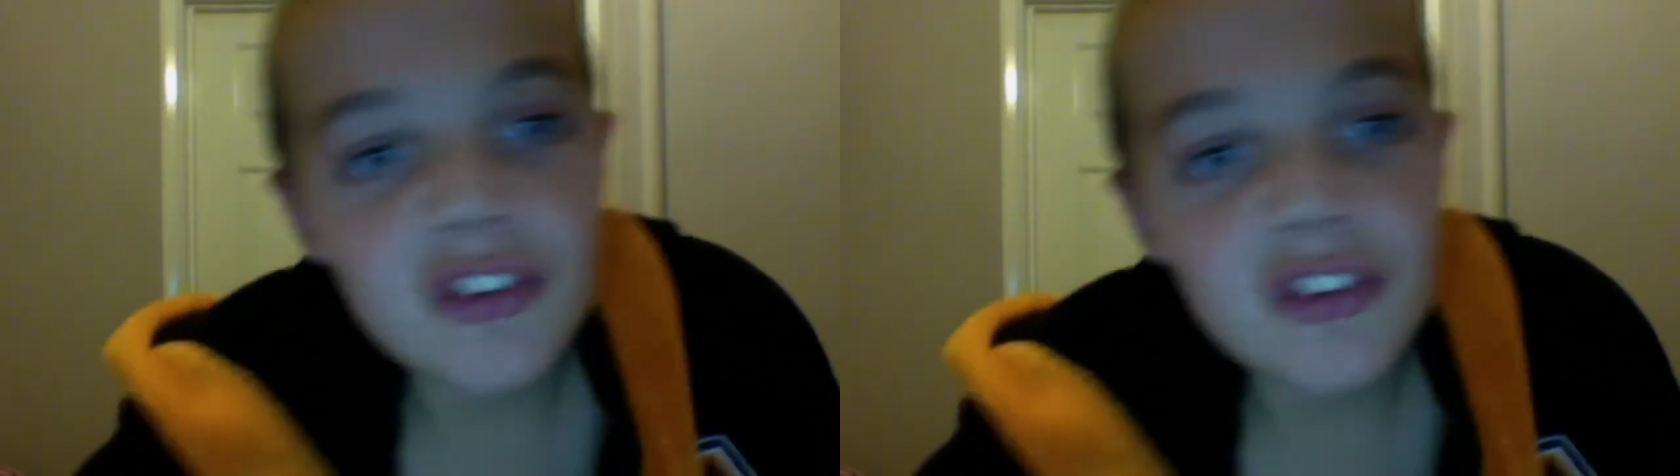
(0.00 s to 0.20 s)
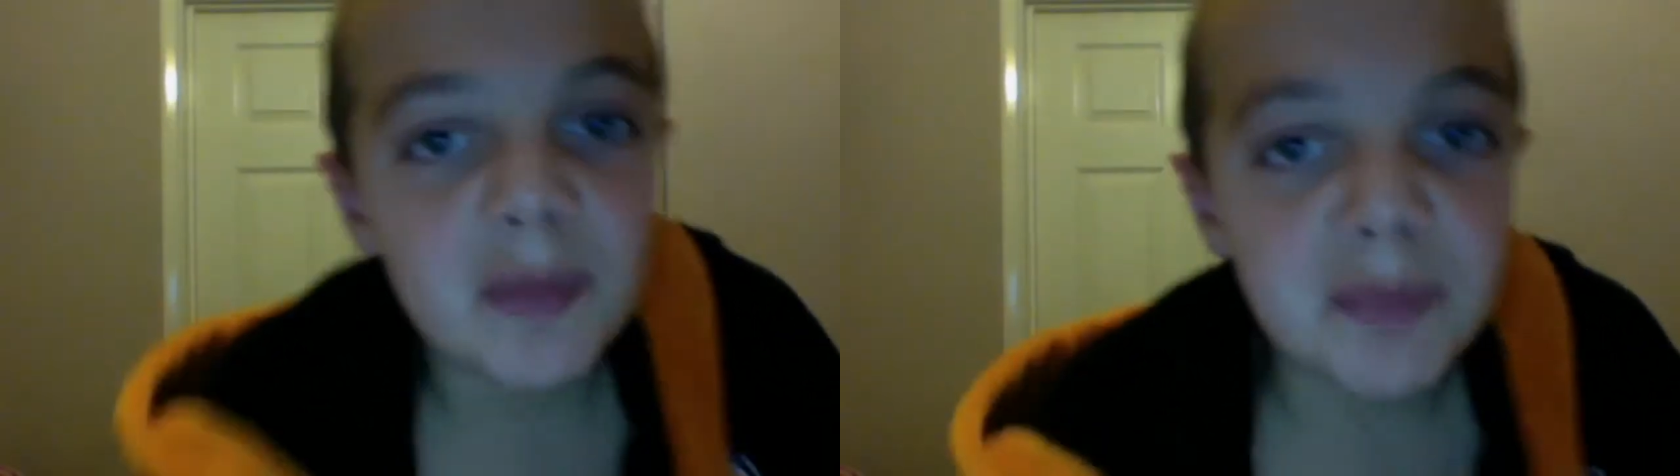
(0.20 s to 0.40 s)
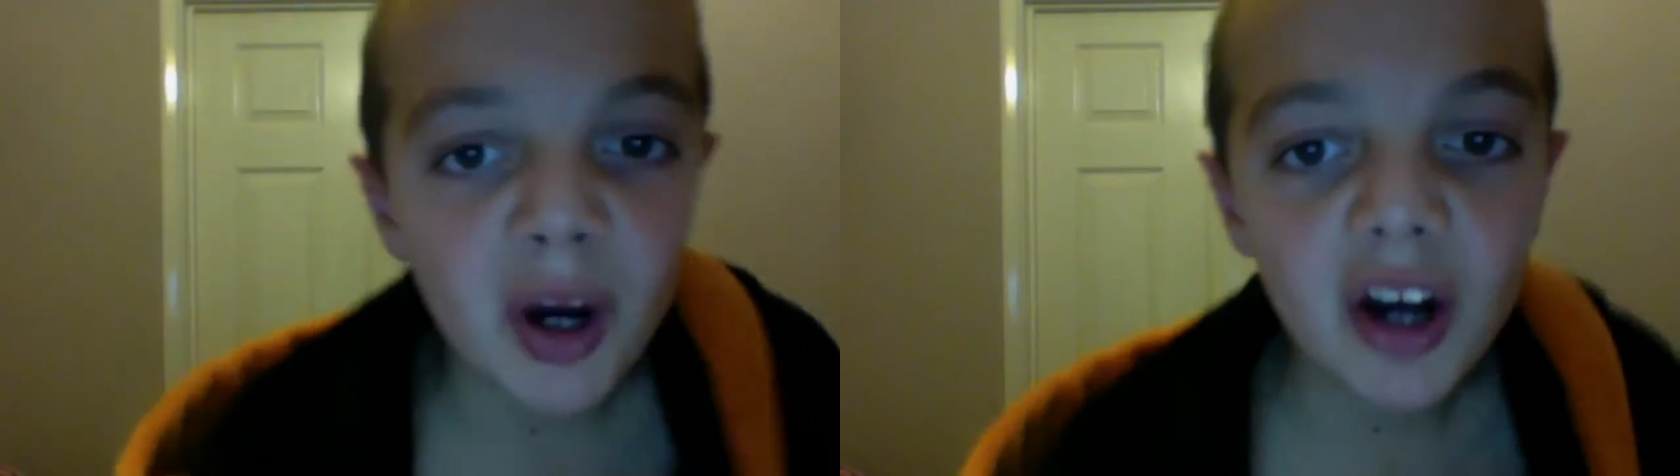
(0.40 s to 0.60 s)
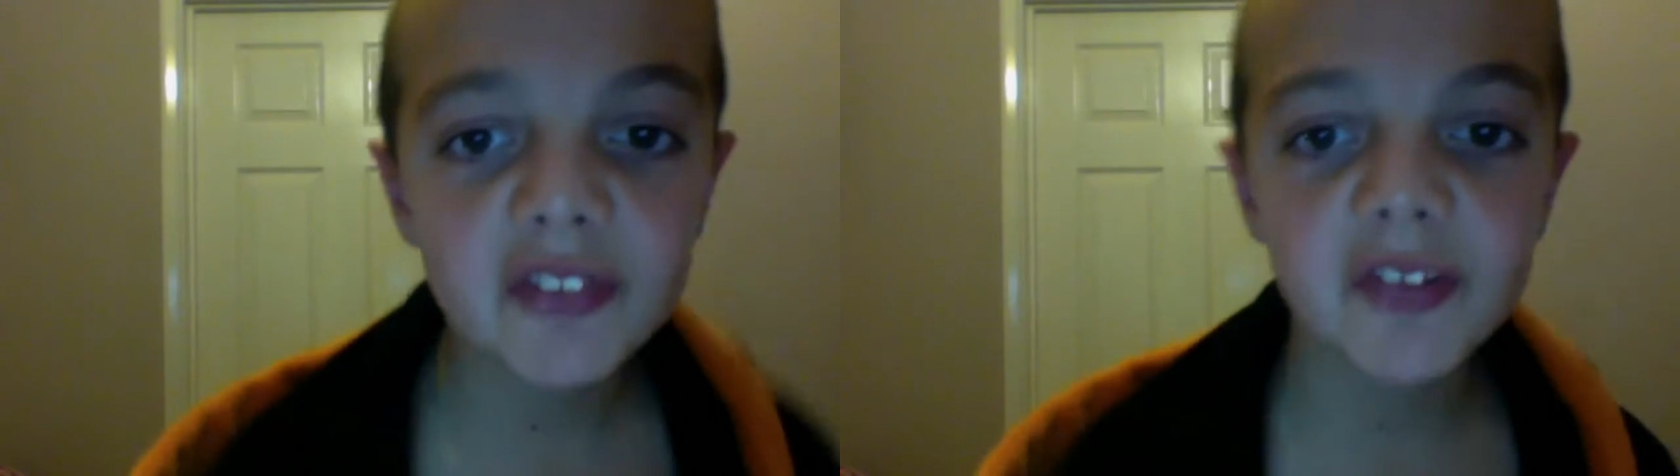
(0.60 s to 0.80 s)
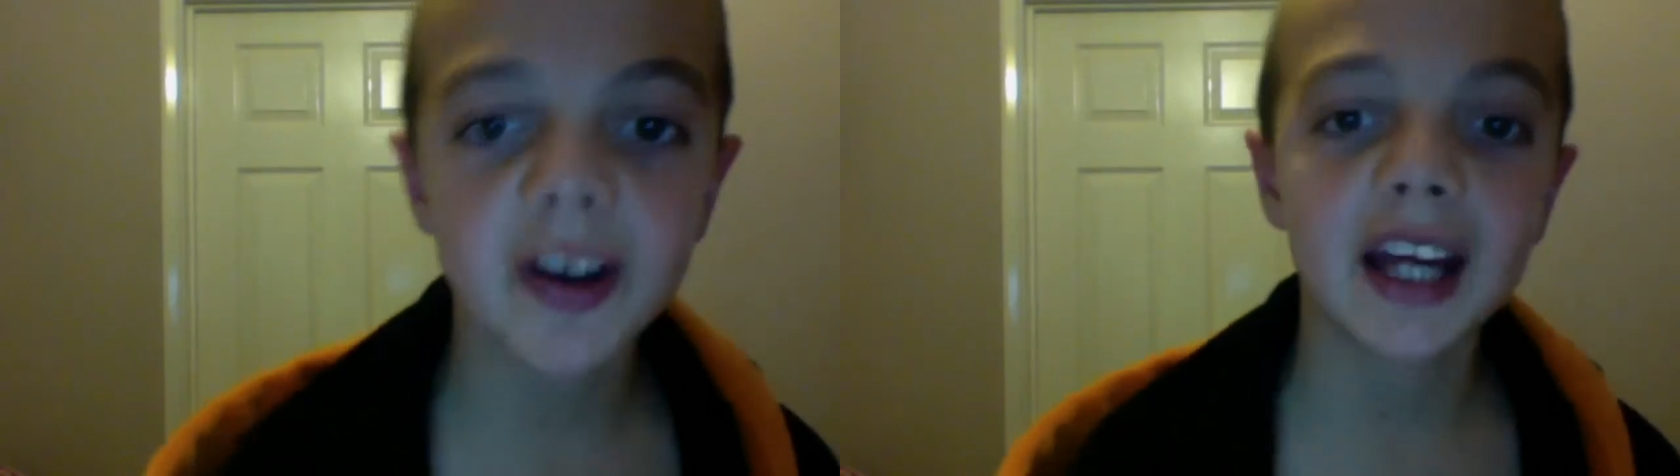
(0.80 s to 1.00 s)
the
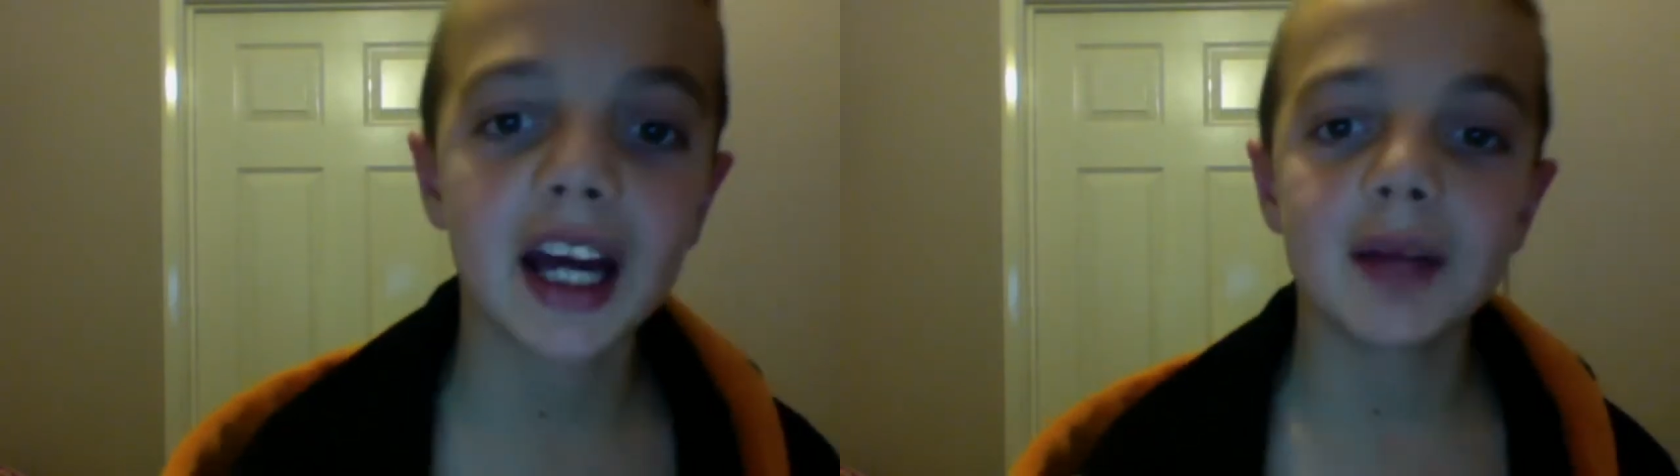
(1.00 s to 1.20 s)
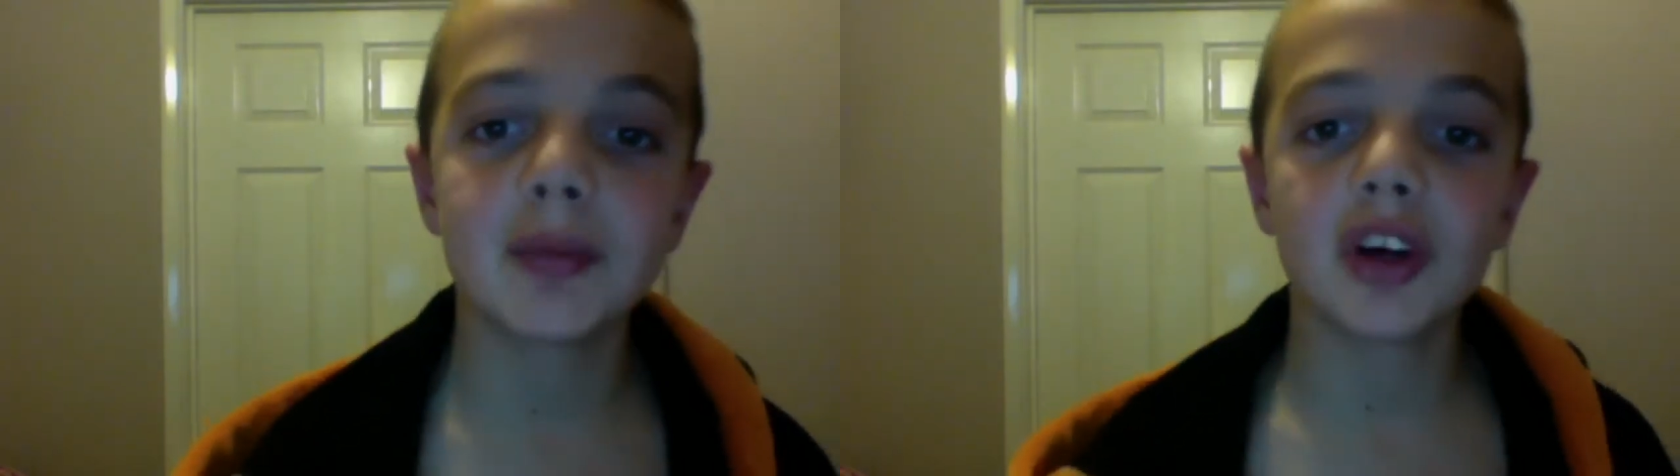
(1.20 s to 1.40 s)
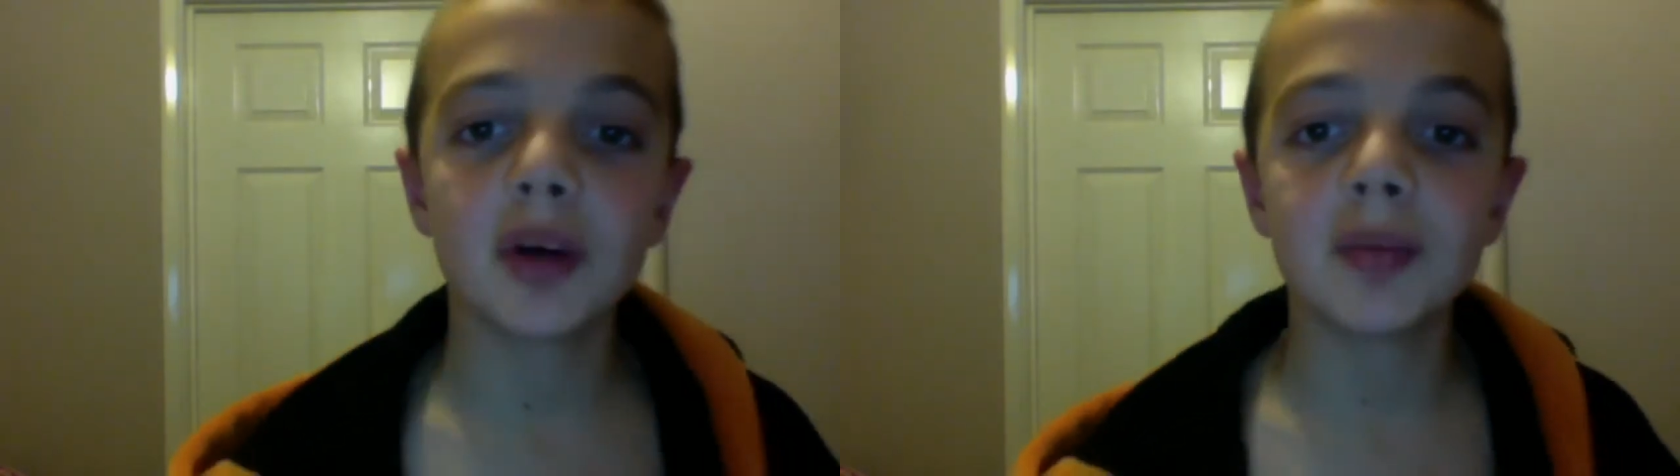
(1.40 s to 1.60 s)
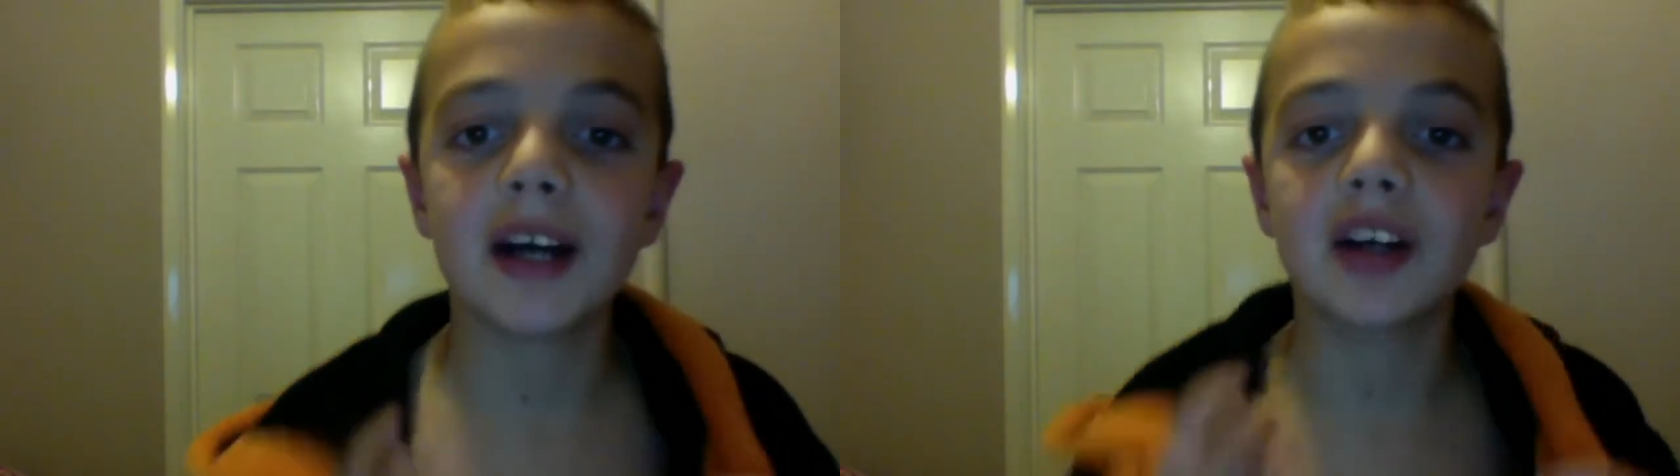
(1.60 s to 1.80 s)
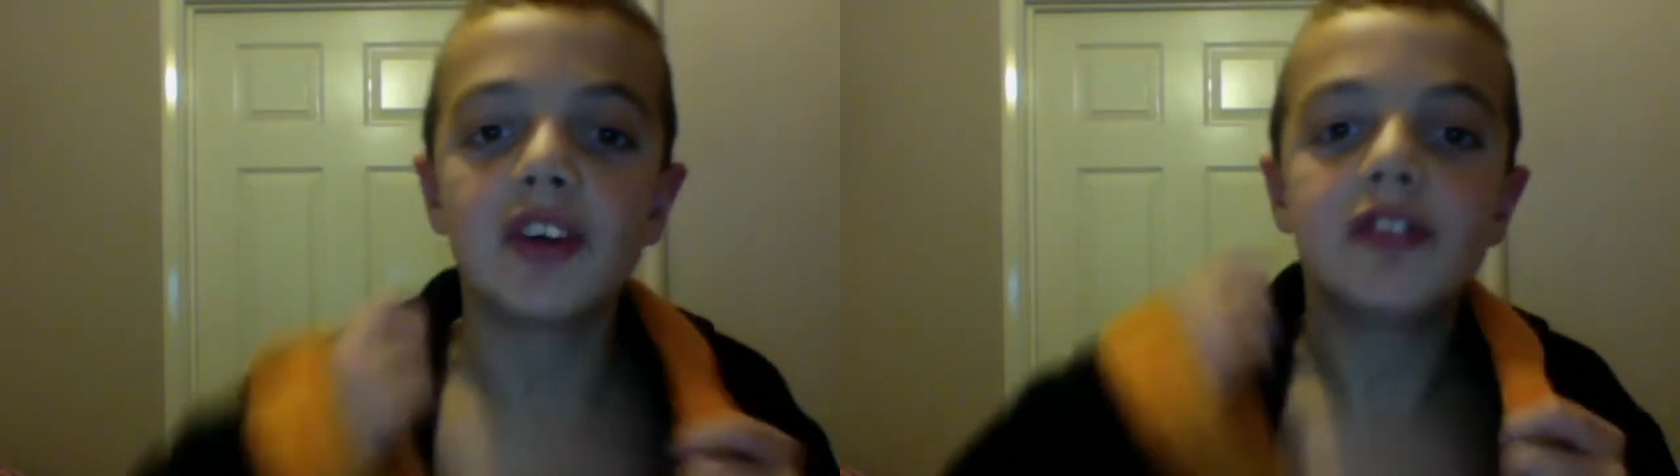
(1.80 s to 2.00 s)
perfect game to come back
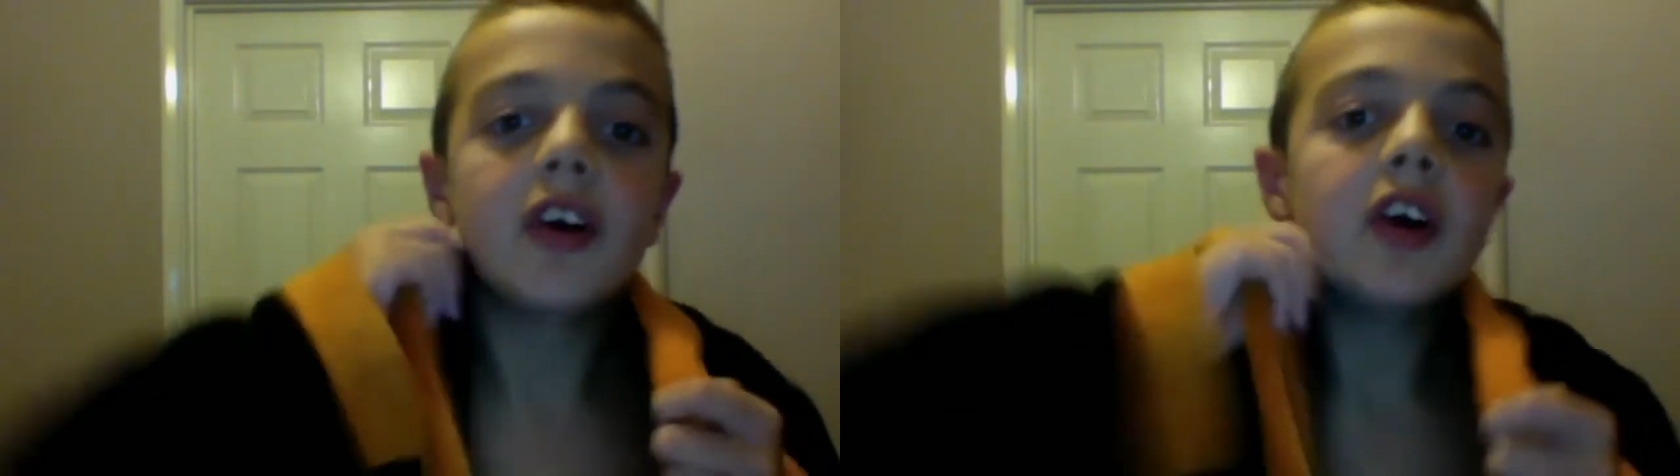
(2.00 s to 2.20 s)
off